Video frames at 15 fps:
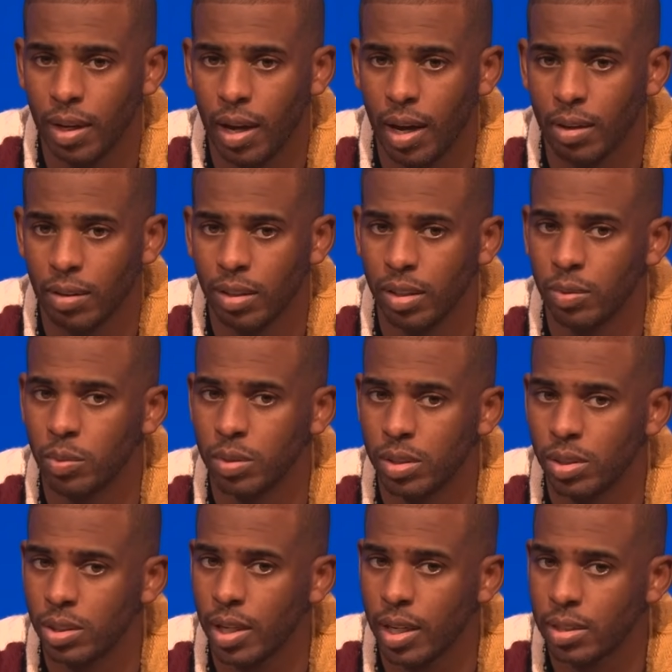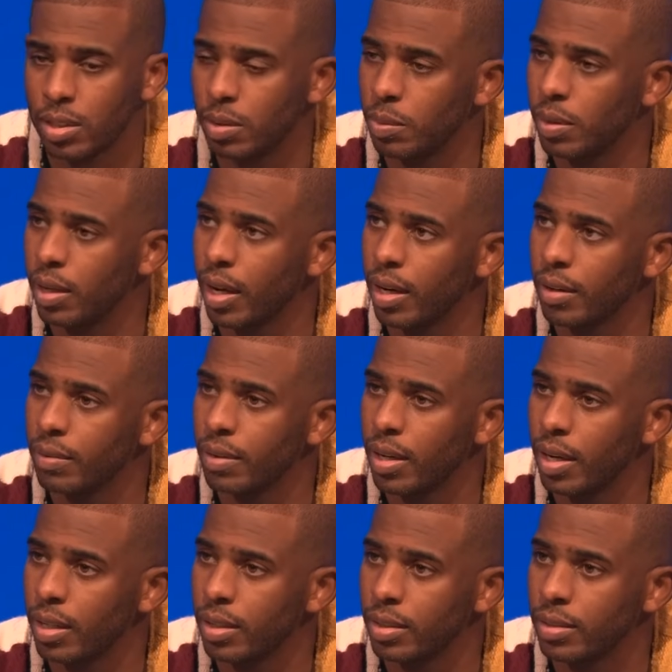live with the shots that we got every
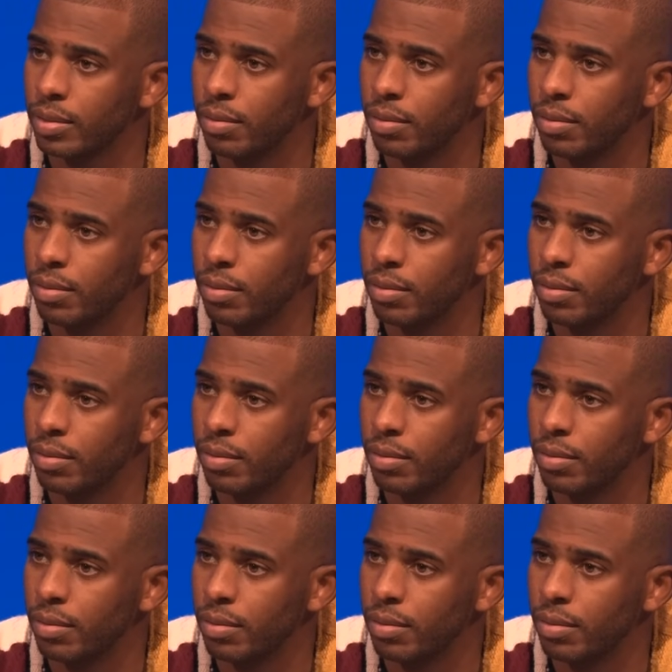night.